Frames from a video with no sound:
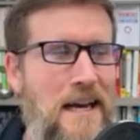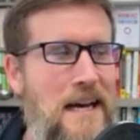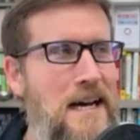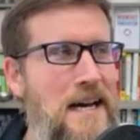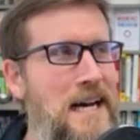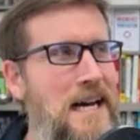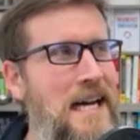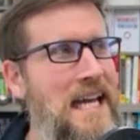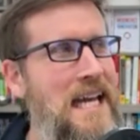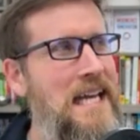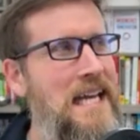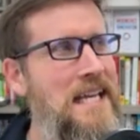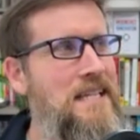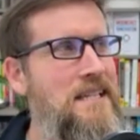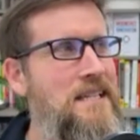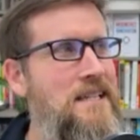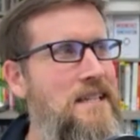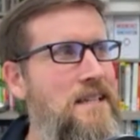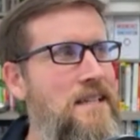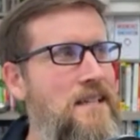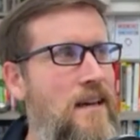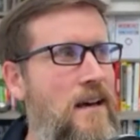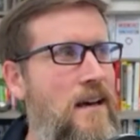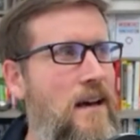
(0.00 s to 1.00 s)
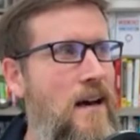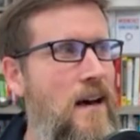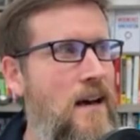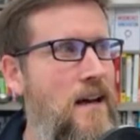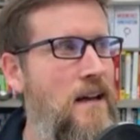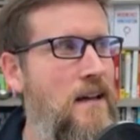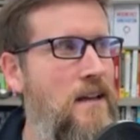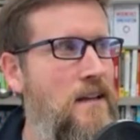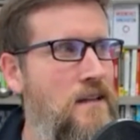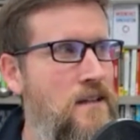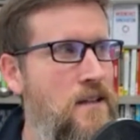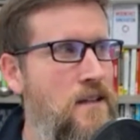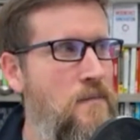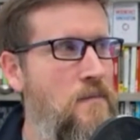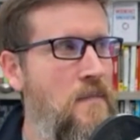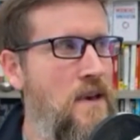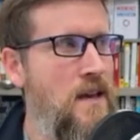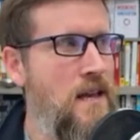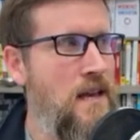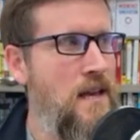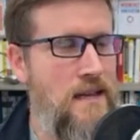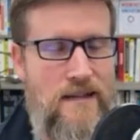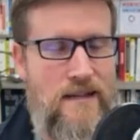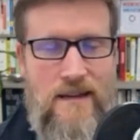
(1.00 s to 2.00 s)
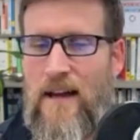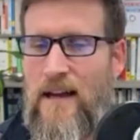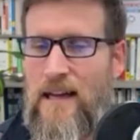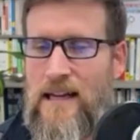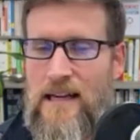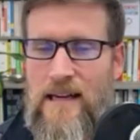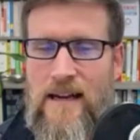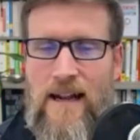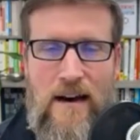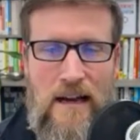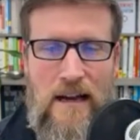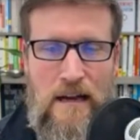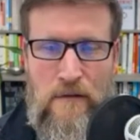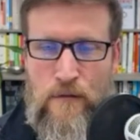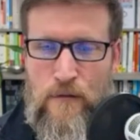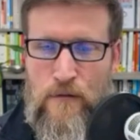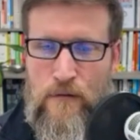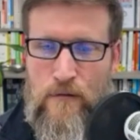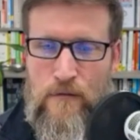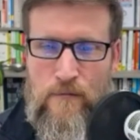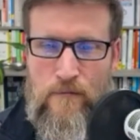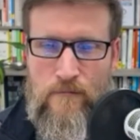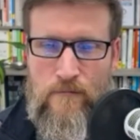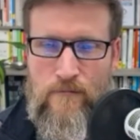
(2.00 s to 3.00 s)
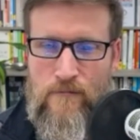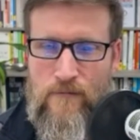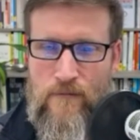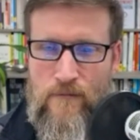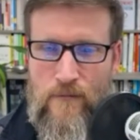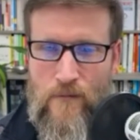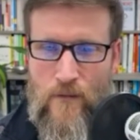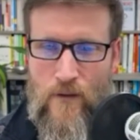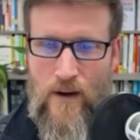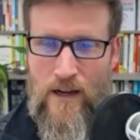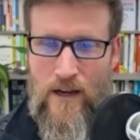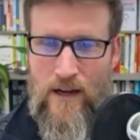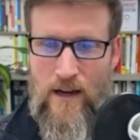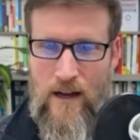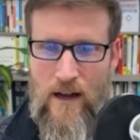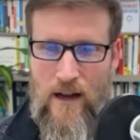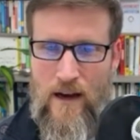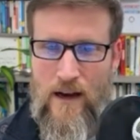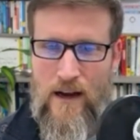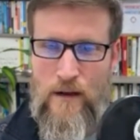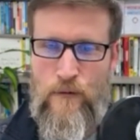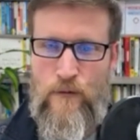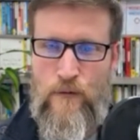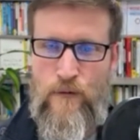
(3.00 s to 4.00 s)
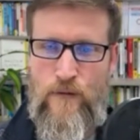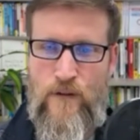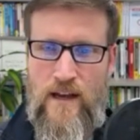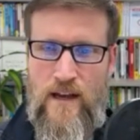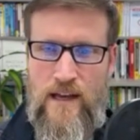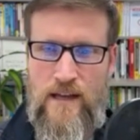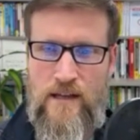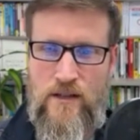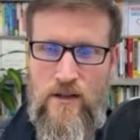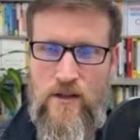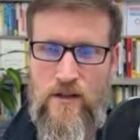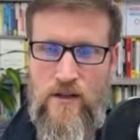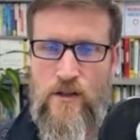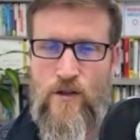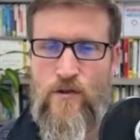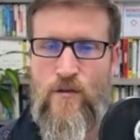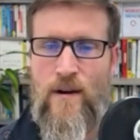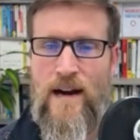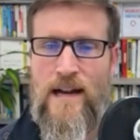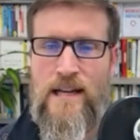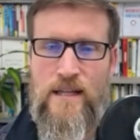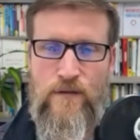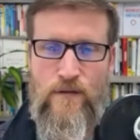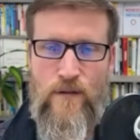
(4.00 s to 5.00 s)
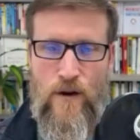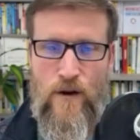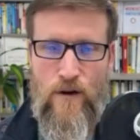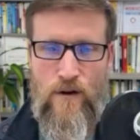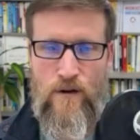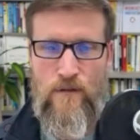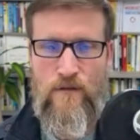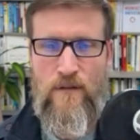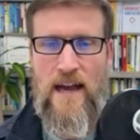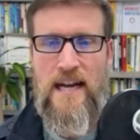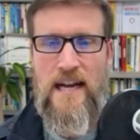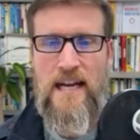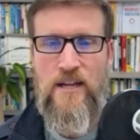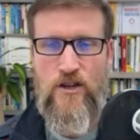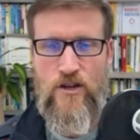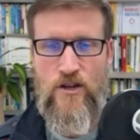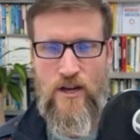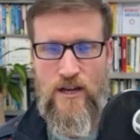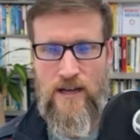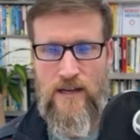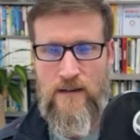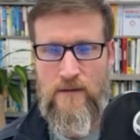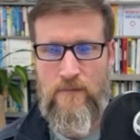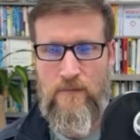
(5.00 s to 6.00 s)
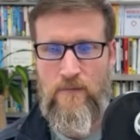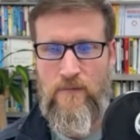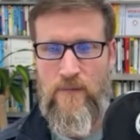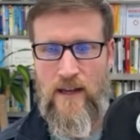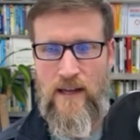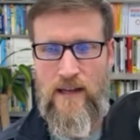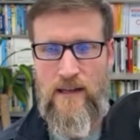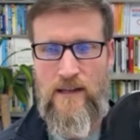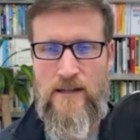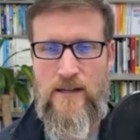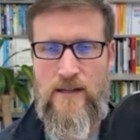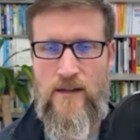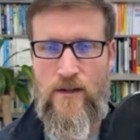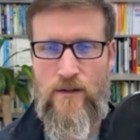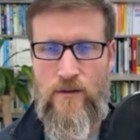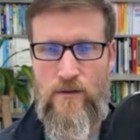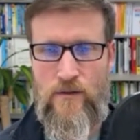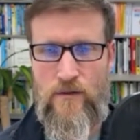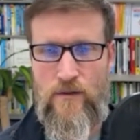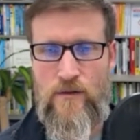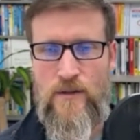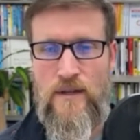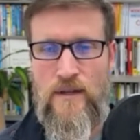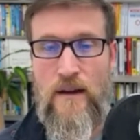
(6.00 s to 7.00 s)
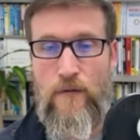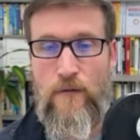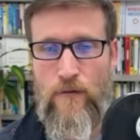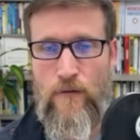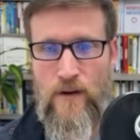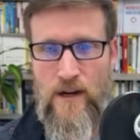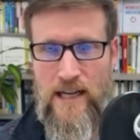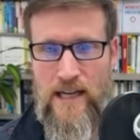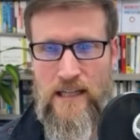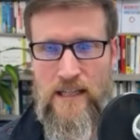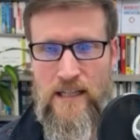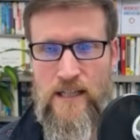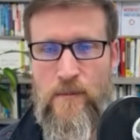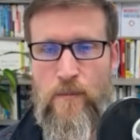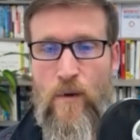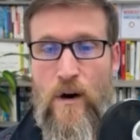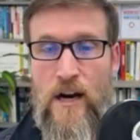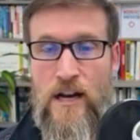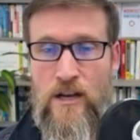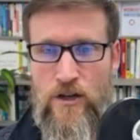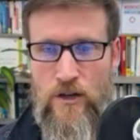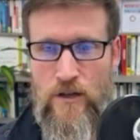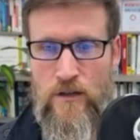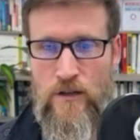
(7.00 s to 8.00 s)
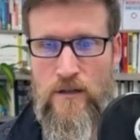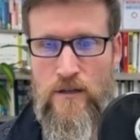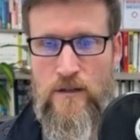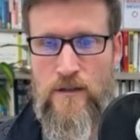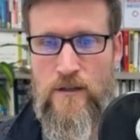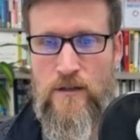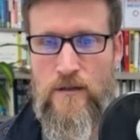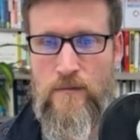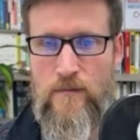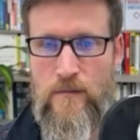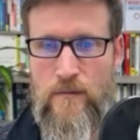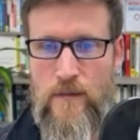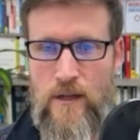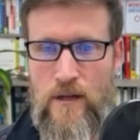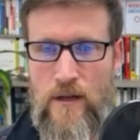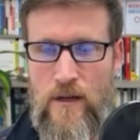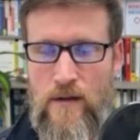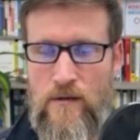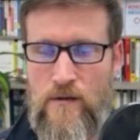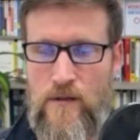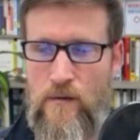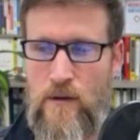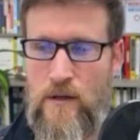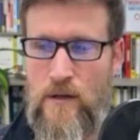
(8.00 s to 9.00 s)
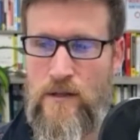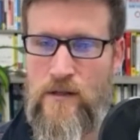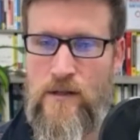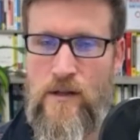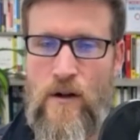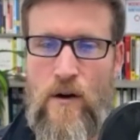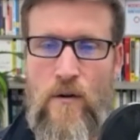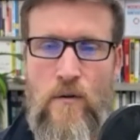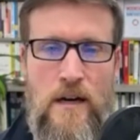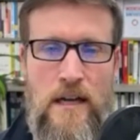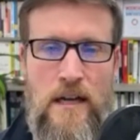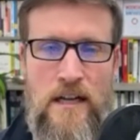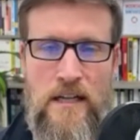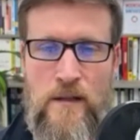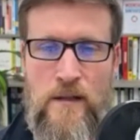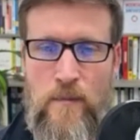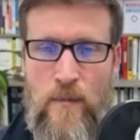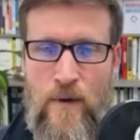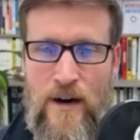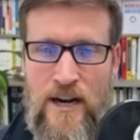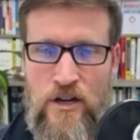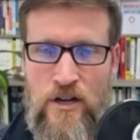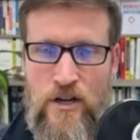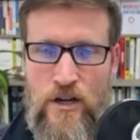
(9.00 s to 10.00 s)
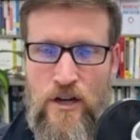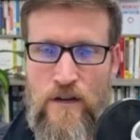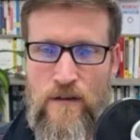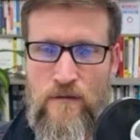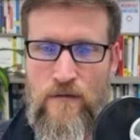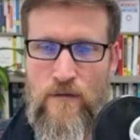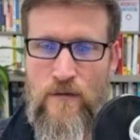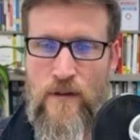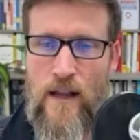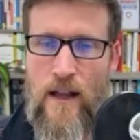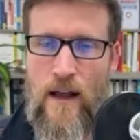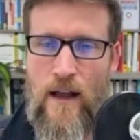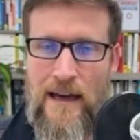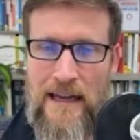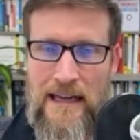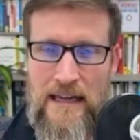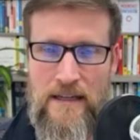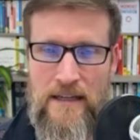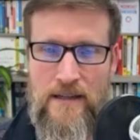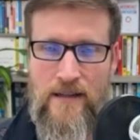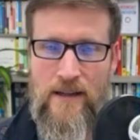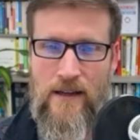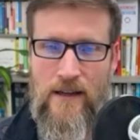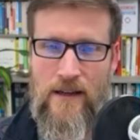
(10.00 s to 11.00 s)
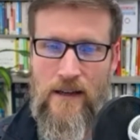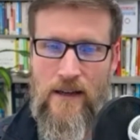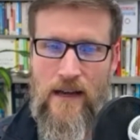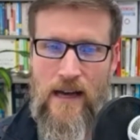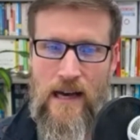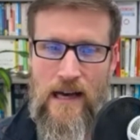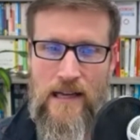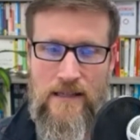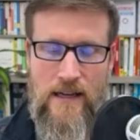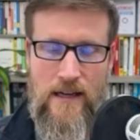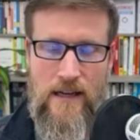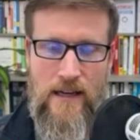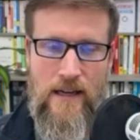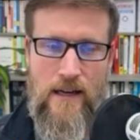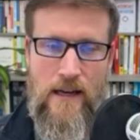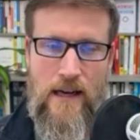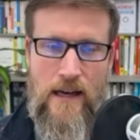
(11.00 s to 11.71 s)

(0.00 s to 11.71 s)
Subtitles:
It's to me, it's like life, right? Life is just transfer of energy into different expressions, so our soul expression of light as it